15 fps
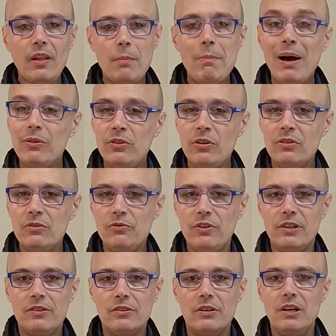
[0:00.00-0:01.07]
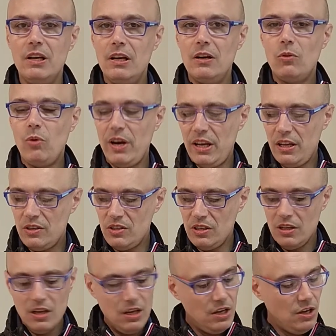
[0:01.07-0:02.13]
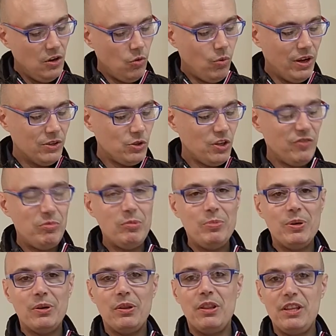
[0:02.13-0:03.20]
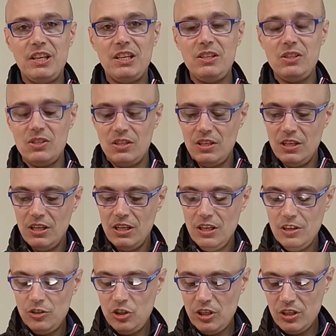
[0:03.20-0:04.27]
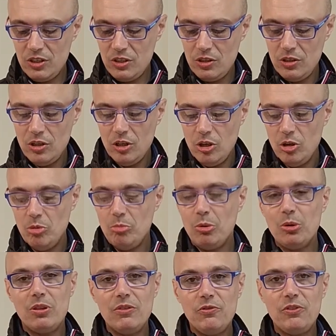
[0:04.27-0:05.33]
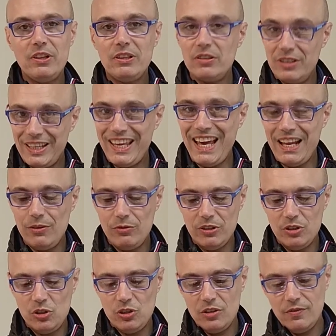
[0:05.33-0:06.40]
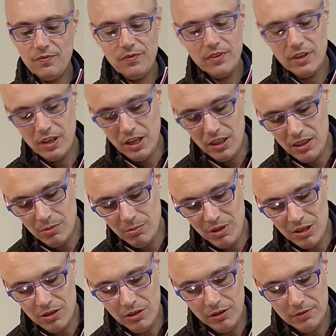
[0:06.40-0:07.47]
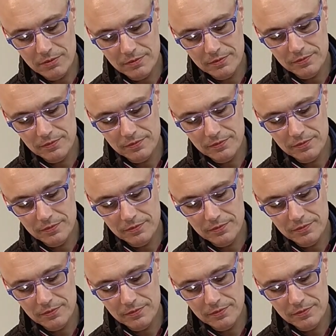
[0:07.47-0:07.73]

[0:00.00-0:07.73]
Mounting on the filter, quite easy. Once you have prepared these, just put the filter, the cartridge, in the middle,